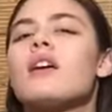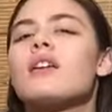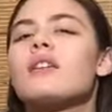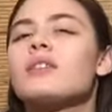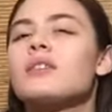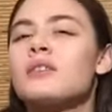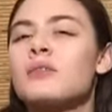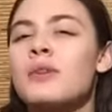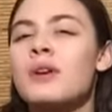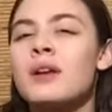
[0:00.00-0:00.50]

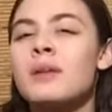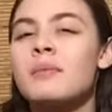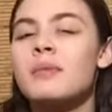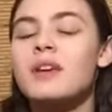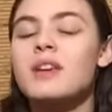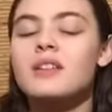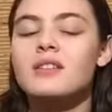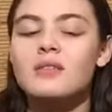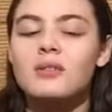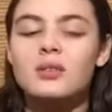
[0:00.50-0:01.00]
You know what I
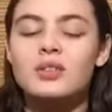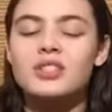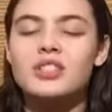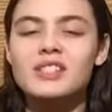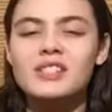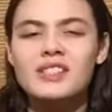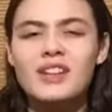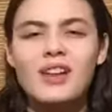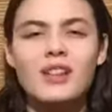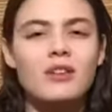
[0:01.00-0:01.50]
mean? Or
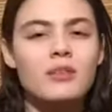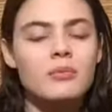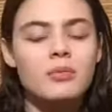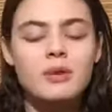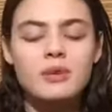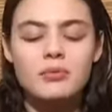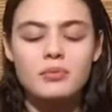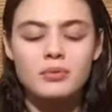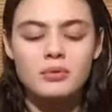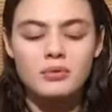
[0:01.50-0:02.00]
just other
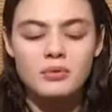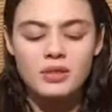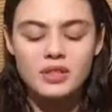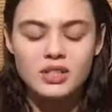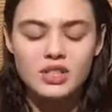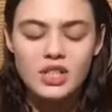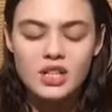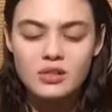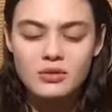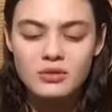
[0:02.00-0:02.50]
people in
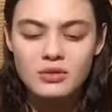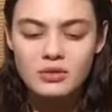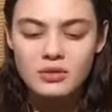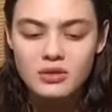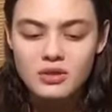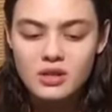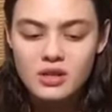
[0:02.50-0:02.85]
general.